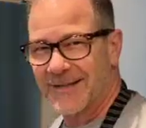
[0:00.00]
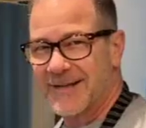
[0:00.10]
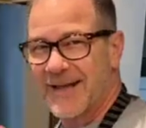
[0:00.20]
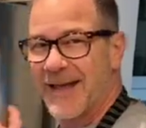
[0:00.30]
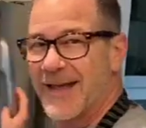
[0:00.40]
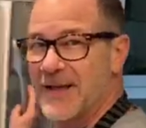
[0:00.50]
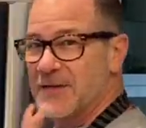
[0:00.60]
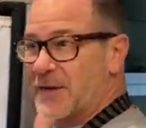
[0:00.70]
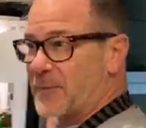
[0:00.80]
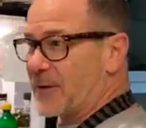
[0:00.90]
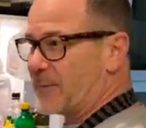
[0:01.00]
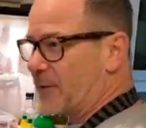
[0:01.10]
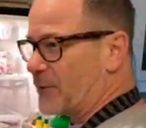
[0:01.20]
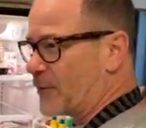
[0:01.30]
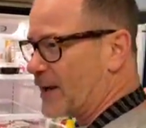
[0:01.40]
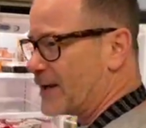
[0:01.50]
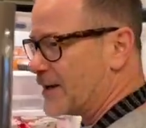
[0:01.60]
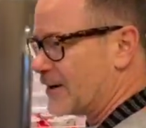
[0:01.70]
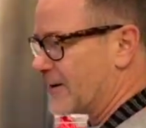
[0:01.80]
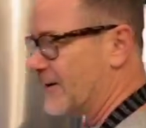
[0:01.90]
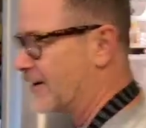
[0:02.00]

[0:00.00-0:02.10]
Okay, so I'm going to put it right here.